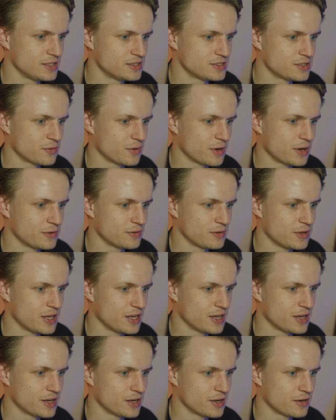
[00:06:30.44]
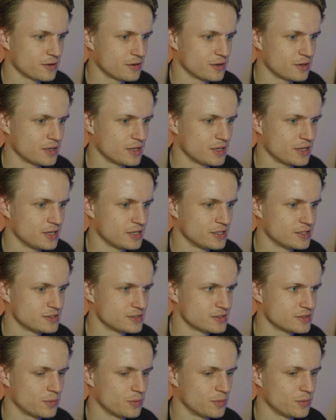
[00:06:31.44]
it's around here,
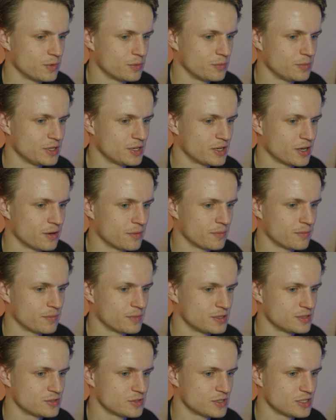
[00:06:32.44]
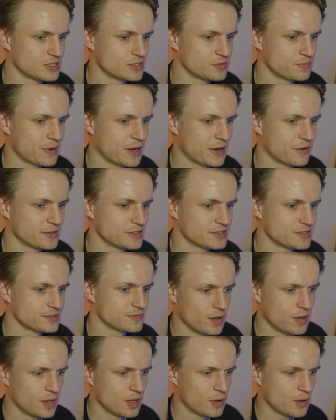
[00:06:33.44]
it will become transparent.